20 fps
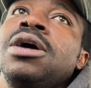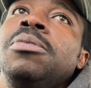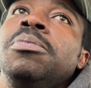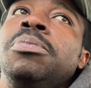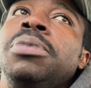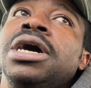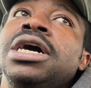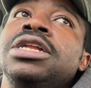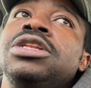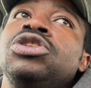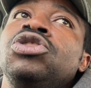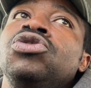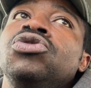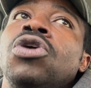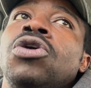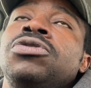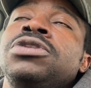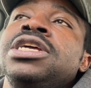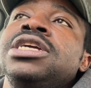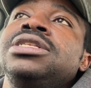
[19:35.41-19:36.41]
but you
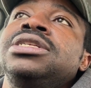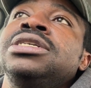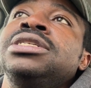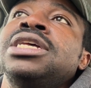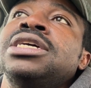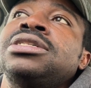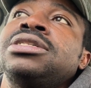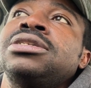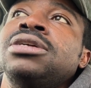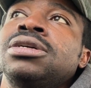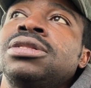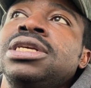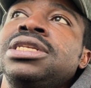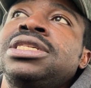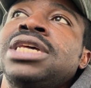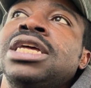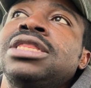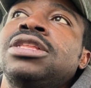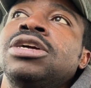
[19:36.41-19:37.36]
don't need to necessarily take